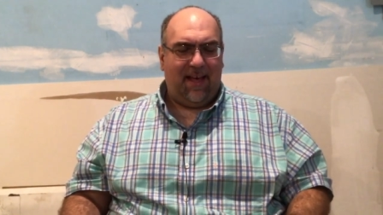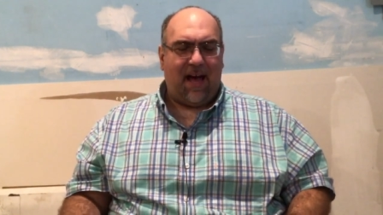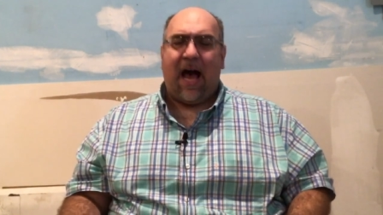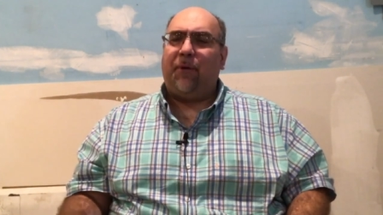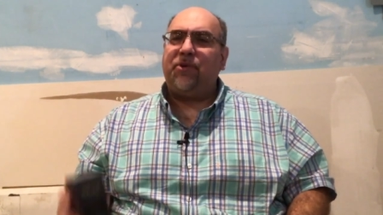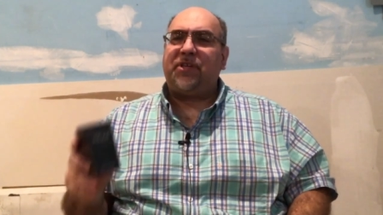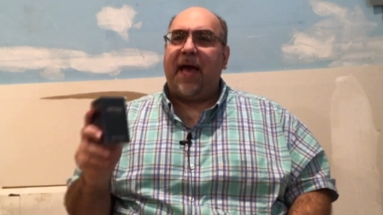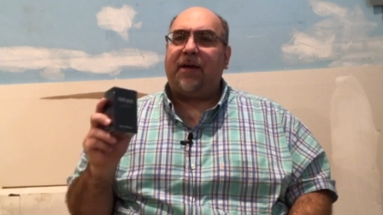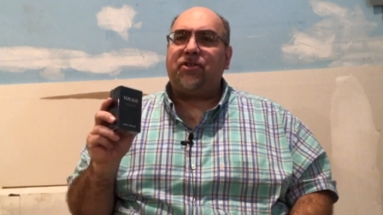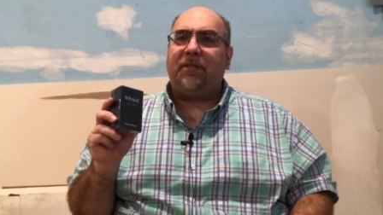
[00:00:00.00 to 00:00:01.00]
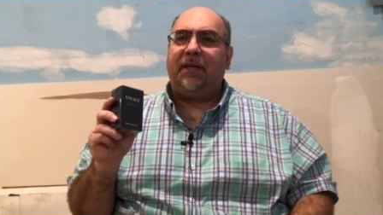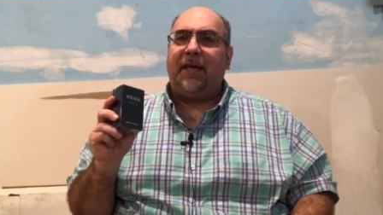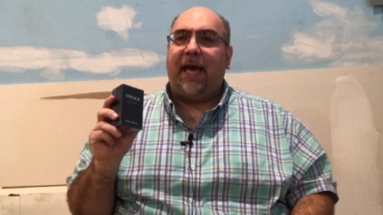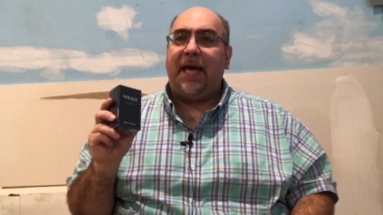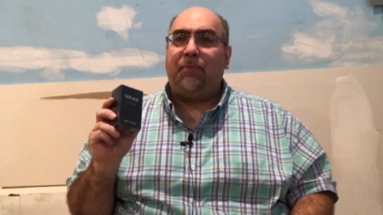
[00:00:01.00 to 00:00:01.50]
I was
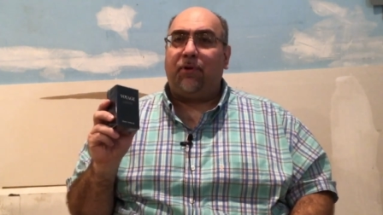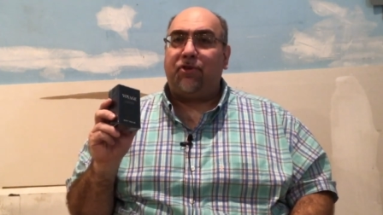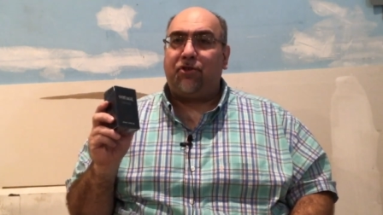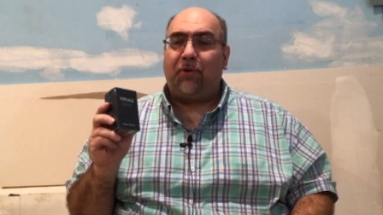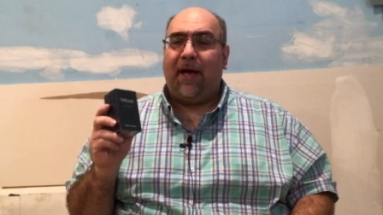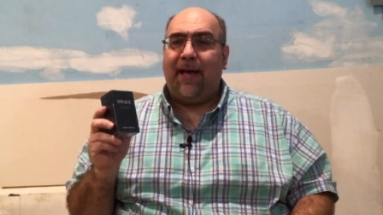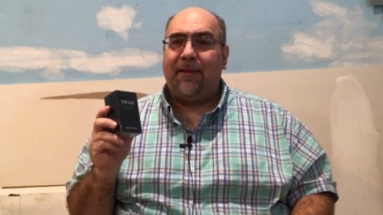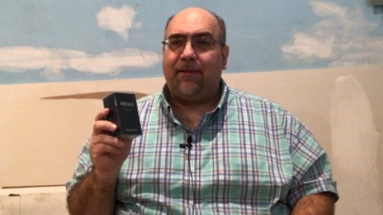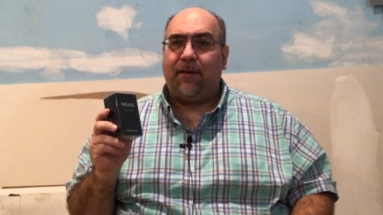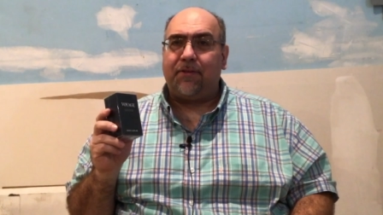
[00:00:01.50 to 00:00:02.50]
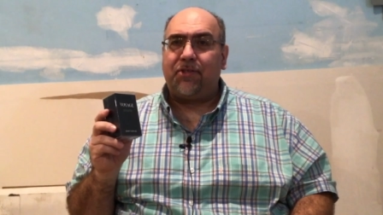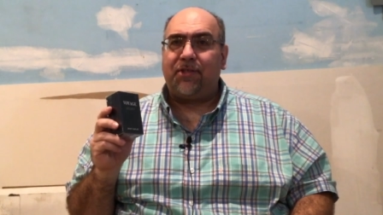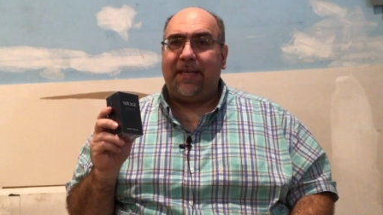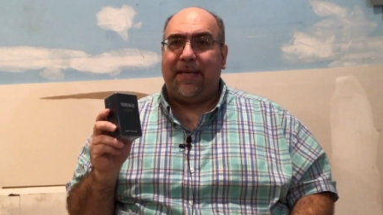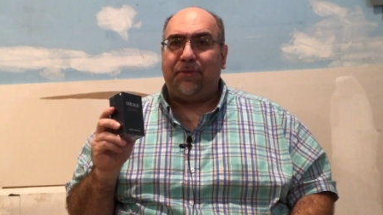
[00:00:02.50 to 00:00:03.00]
actually able to try
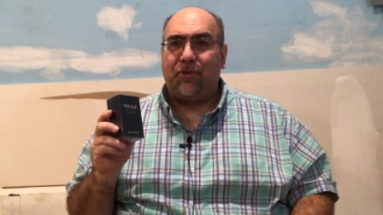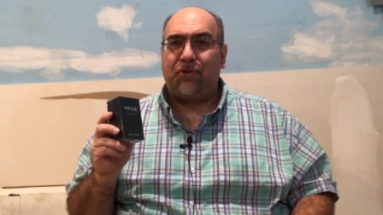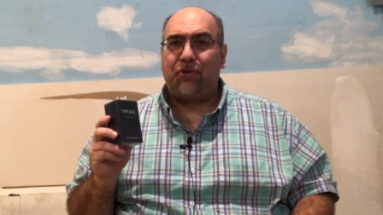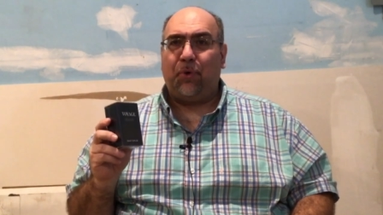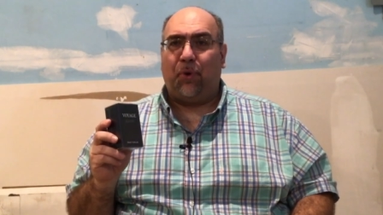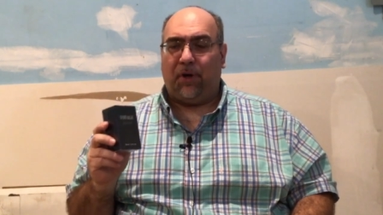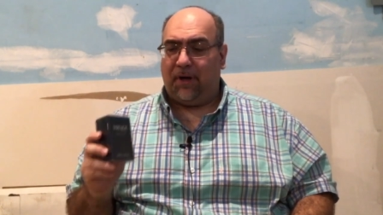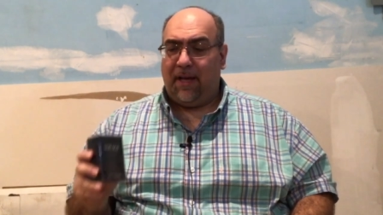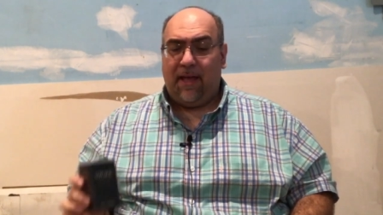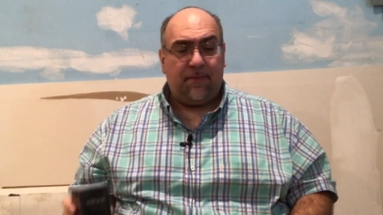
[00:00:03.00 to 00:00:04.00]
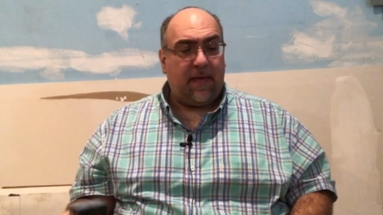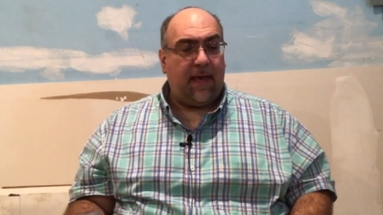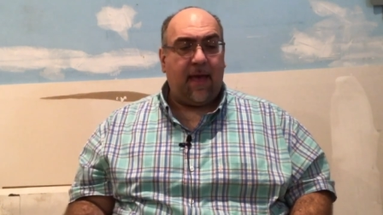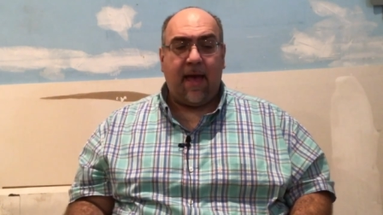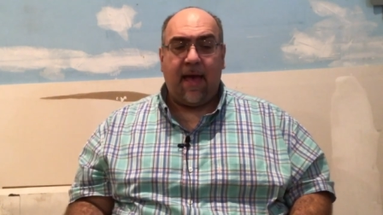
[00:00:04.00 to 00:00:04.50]
this in the store. They
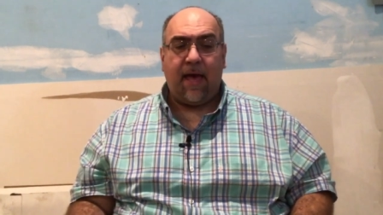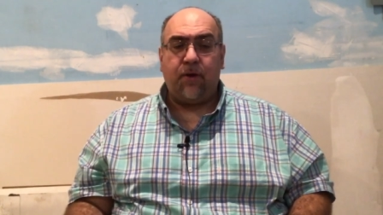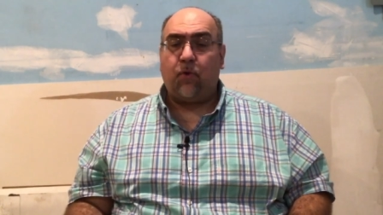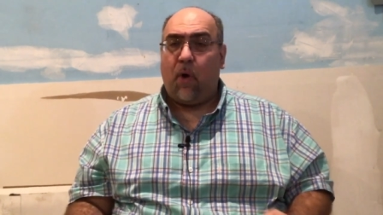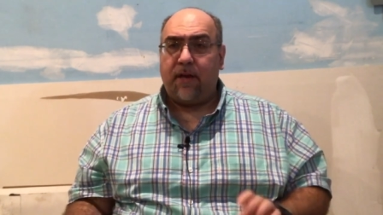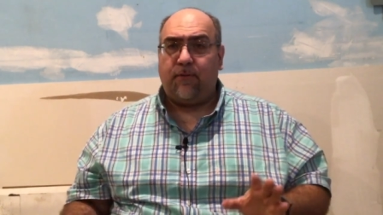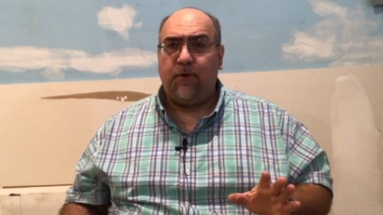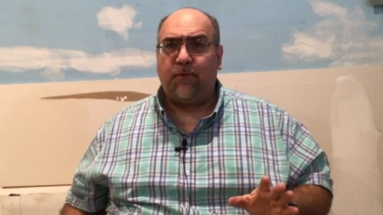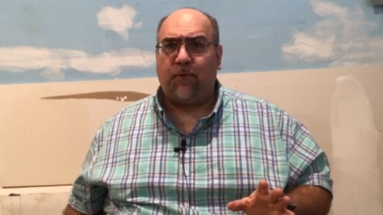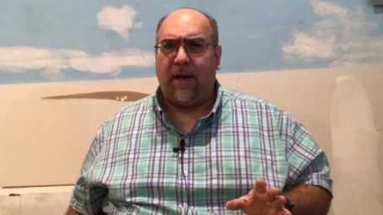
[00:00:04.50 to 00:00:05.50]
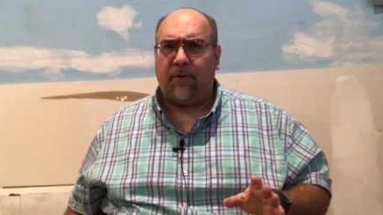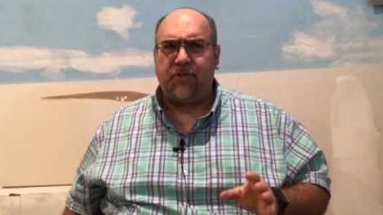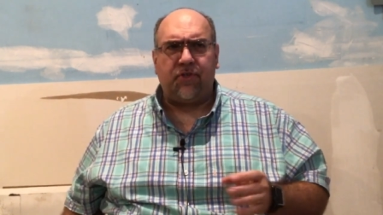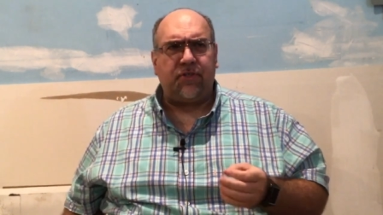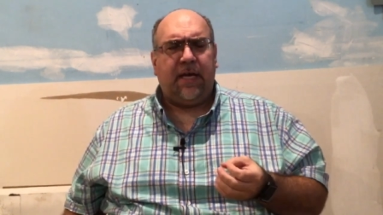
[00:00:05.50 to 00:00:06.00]
had quite a few
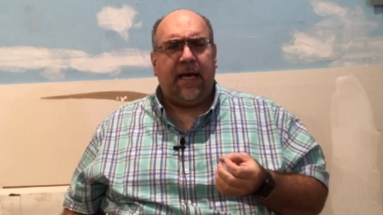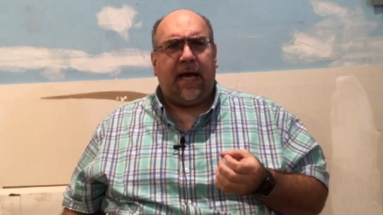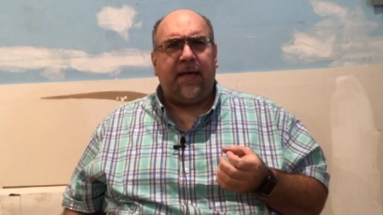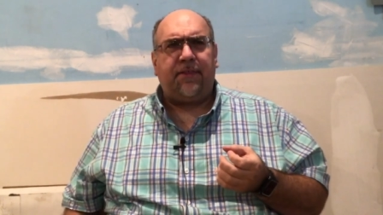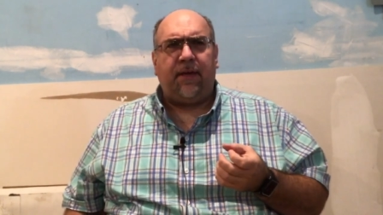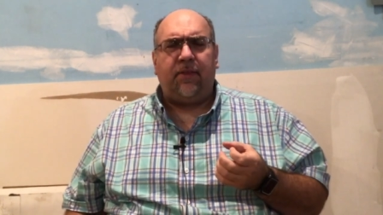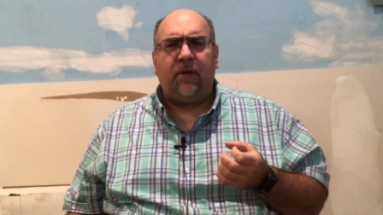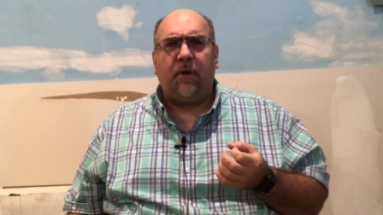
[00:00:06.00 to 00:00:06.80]
fragrances. I think there were